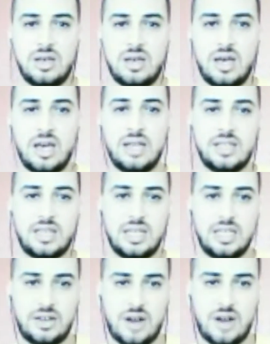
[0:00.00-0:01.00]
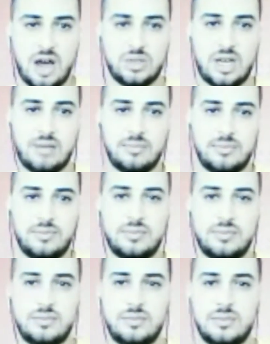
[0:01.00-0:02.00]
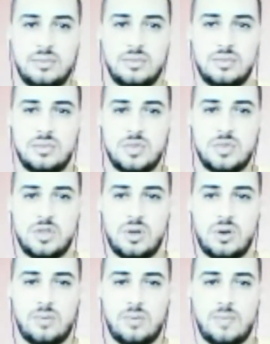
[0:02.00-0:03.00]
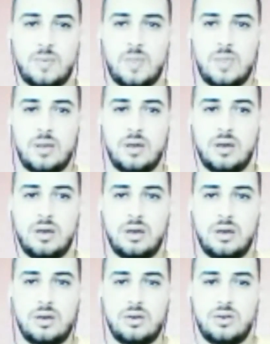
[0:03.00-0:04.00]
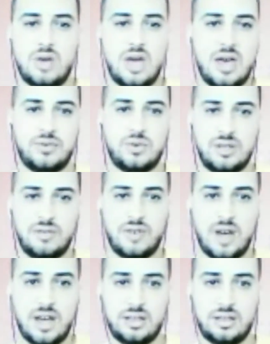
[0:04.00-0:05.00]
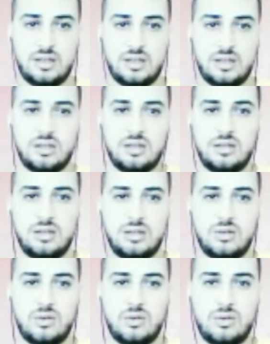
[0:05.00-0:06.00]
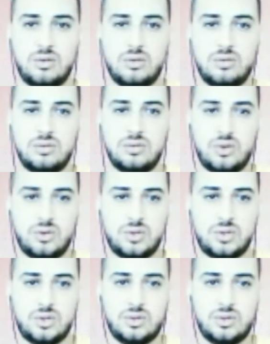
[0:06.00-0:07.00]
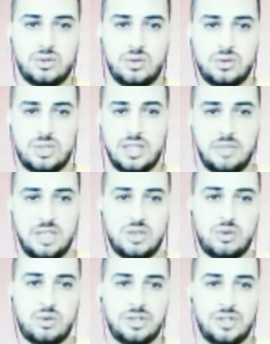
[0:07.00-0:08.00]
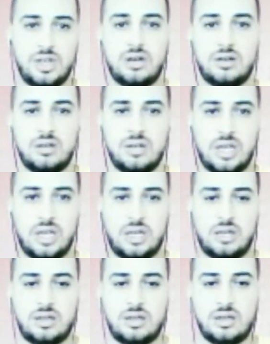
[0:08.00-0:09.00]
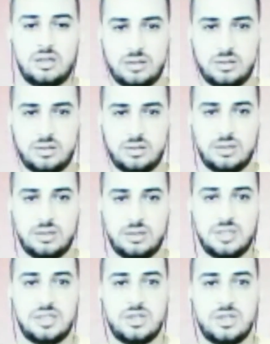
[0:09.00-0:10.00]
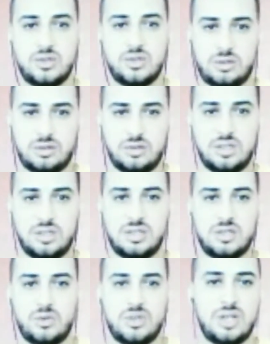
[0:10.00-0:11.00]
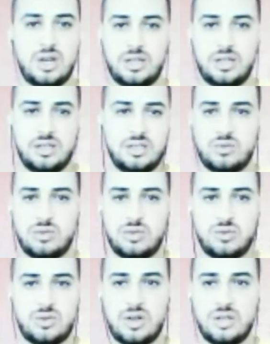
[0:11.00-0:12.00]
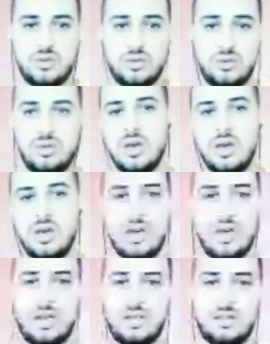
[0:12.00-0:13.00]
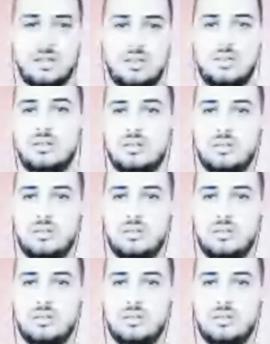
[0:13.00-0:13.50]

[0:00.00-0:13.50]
and a clear outcome. So you have to define those limits where they are. Like this is where we're starting, this is what we're trying to do, and